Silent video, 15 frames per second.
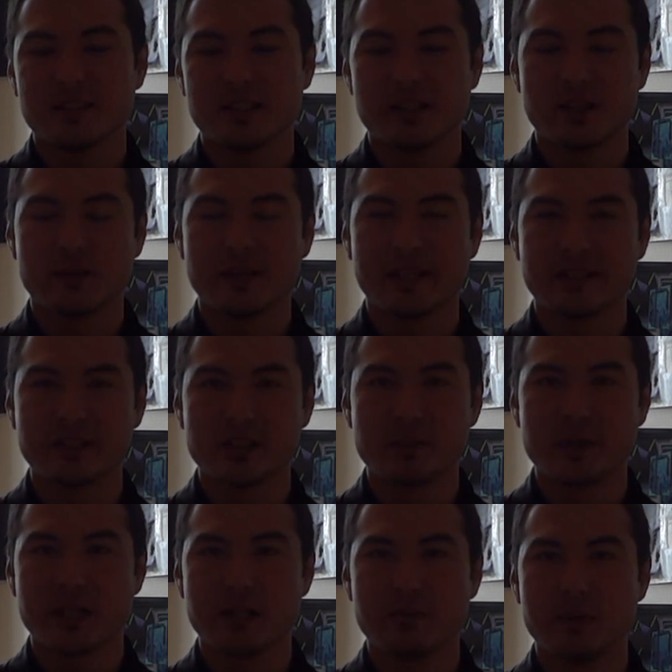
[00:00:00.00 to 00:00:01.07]
you know,
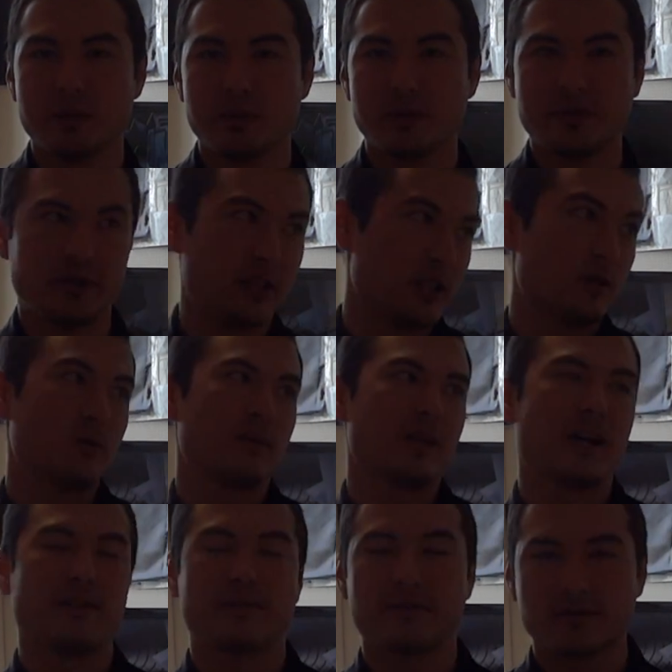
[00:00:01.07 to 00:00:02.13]
English-speaking people if you don't
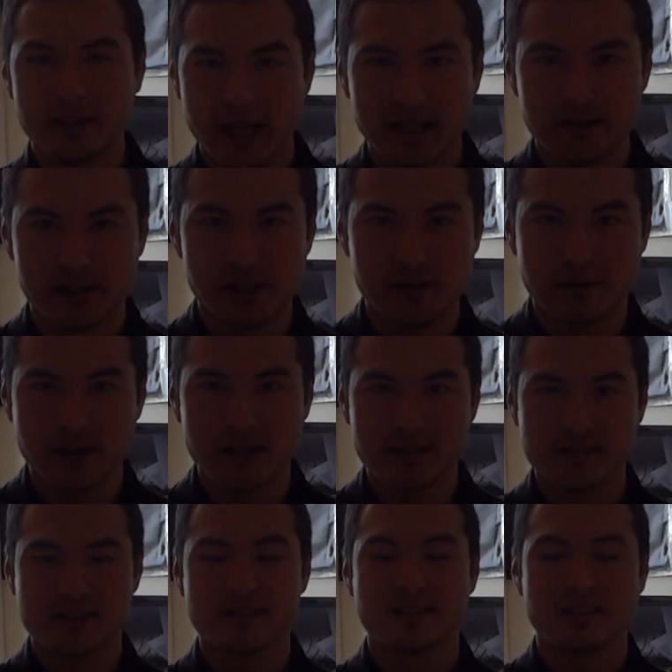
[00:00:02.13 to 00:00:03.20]
have ALT
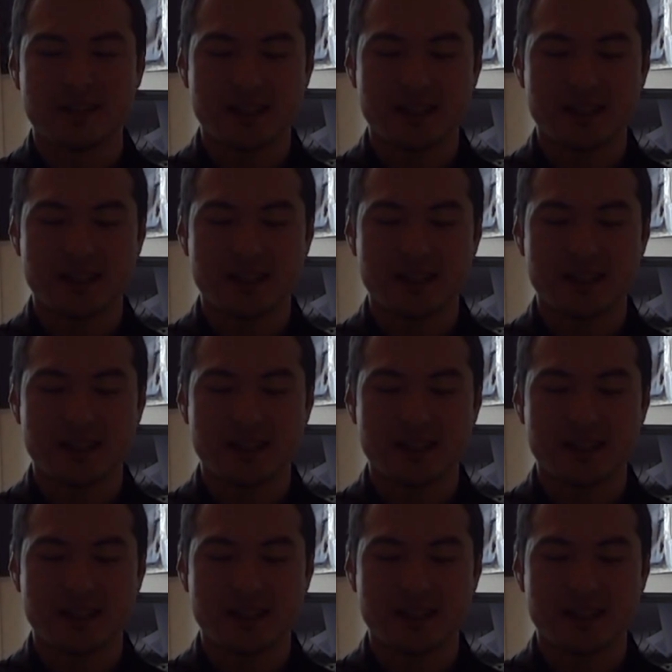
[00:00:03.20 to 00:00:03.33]
friends.